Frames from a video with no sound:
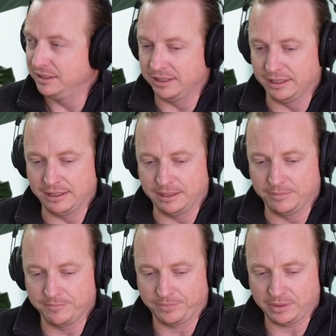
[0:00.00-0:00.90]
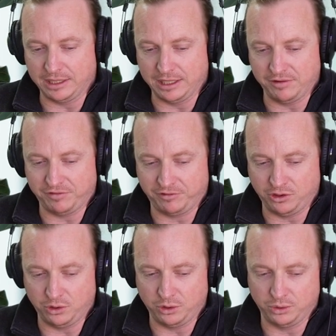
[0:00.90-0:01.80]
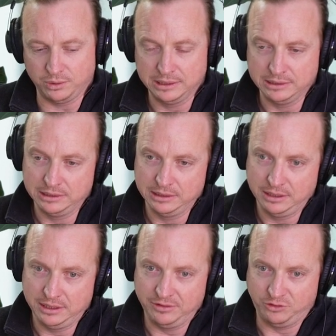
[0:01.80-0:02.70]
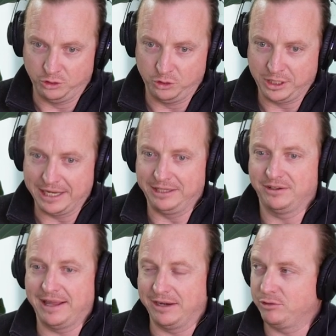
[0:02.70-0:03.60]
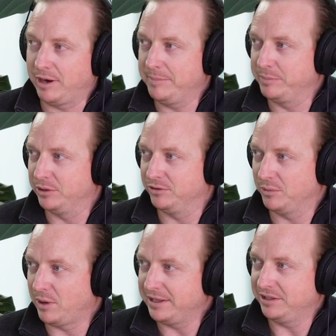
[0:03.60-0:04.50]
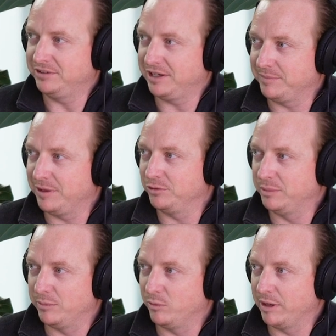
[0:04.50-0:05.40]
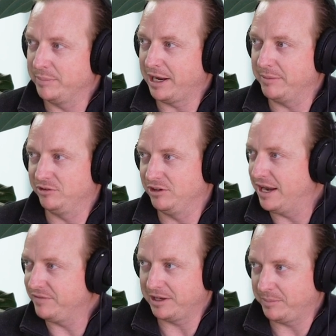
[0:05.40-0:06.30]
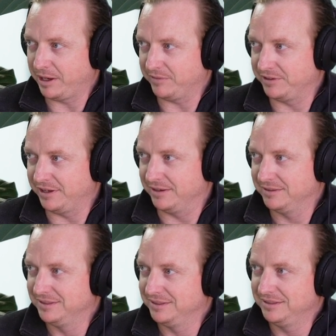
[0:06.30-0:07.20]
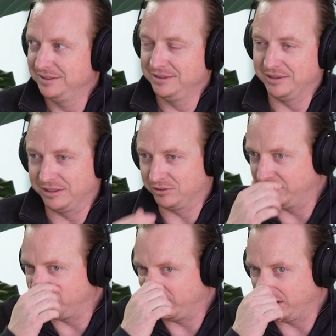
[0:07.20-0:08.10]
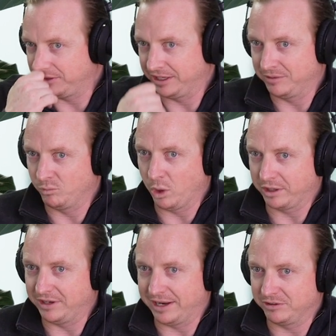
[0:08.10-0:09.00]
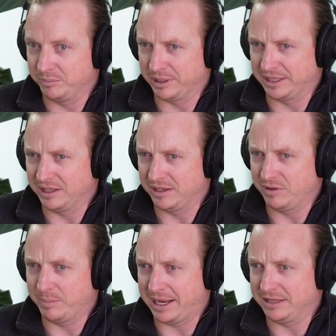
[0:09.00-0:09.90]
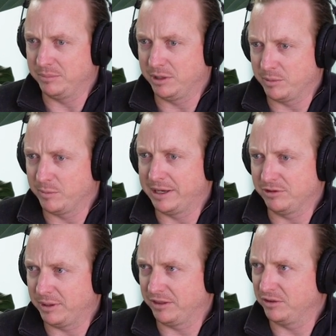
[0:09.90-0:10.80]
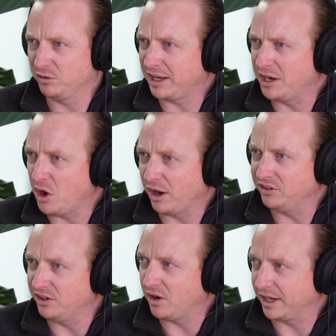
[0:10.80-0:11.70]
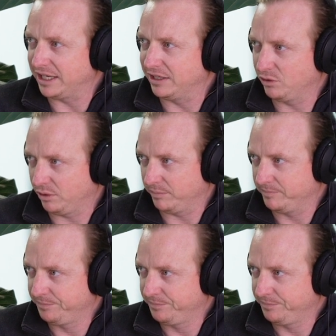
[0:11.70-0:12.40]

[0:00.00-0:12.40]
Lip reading: If you do get into that trap, because the way they set up those minimum repayments, you're never going to pay off the debt. It's literally, I think, worked out to be, if you paid the minimum each month, it's like a 99-year term.